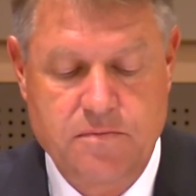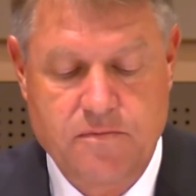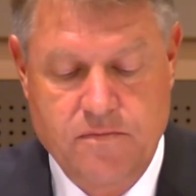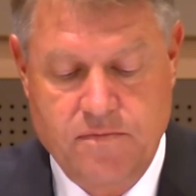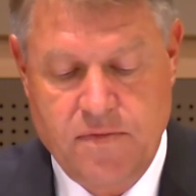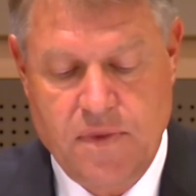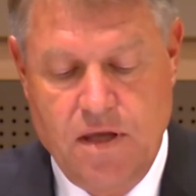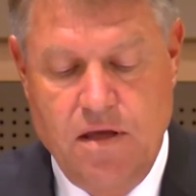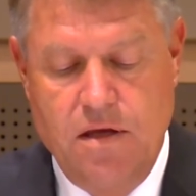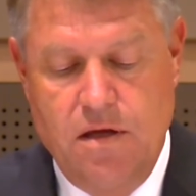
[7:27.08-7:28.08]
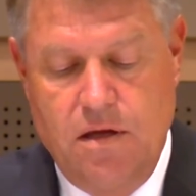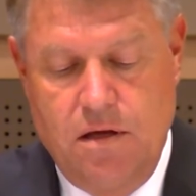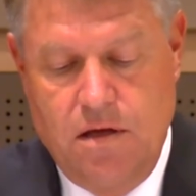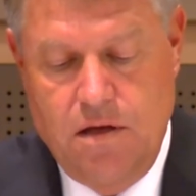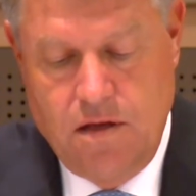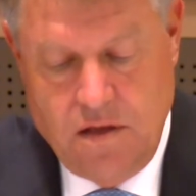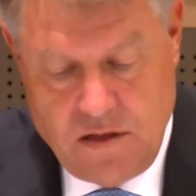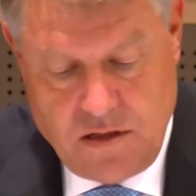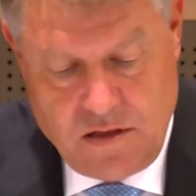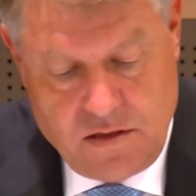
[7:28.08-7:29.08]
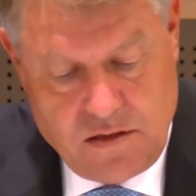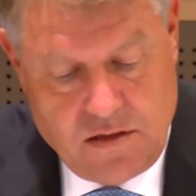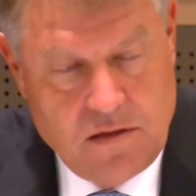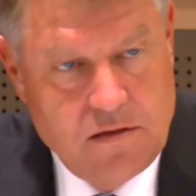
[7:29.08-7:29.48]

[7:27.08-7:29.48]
No one is speaking in this clip.